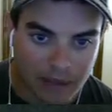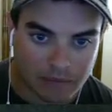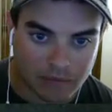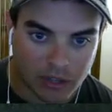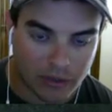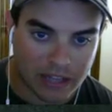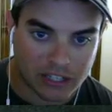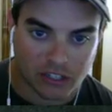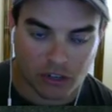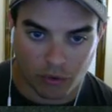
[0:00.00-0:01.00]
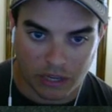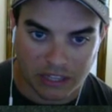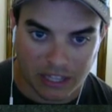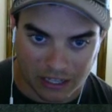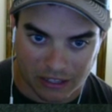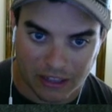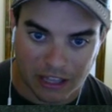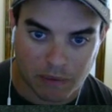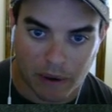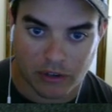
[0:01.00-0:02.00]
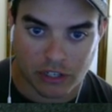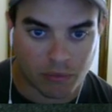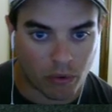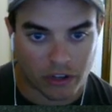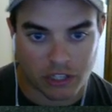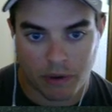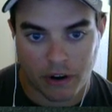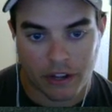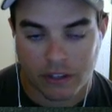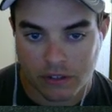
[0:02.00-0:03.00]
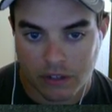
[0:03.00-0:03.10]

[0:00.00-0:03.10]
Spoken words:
So that's just a read thing, and that's probably just more experience